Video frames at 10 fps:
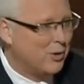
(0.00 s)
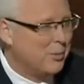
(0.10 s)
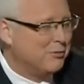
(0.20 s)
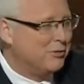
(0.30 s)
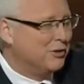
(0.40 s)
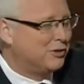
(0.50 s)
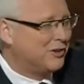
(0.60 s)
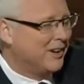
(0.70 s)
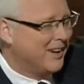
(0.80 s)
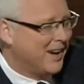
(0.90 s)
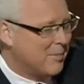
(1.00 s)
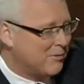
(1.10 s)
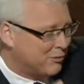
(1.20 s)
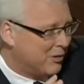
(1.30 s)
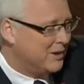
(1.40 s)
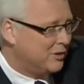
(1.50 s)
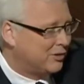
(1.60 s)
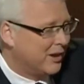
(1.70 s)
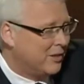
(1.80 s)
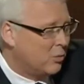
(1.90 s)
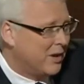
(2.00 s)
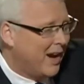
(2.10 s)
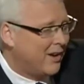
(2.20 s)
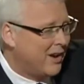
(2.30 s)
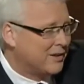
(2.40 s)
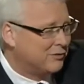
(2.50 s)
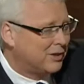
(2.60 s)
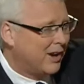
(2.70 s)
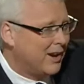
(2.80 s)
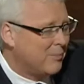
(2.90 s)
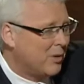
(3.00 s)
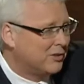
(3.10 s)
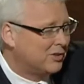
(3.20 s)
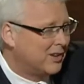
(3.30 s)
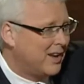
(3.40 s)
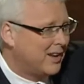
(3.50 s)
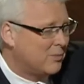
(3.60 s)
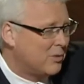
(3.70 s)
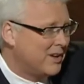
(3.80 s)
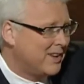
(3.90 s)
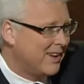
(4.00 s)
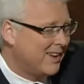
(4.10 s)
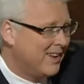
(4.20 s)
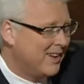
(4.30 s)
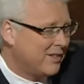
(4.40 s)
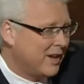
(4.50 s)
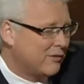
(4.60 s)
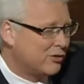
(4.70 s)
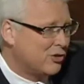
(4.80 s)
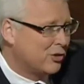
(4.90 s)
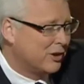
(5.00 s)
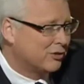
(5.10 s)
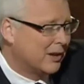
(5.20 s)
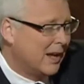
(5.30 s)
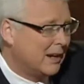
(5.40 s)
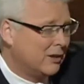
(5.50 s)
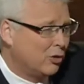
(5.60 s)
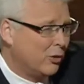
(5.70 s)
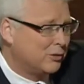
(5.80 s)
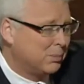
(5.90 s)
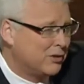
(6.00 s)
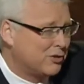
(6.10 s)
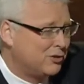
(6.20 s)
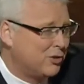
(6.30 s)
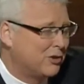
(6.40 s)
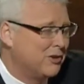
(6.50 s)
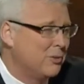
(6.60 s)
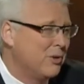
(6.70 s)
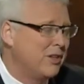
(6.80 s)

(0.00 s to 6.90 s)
Robert Fisk, I'm afraid to say that we are out of time. Once again, we thank you for joining us on Leyland. It's always a pleasure to talk to you.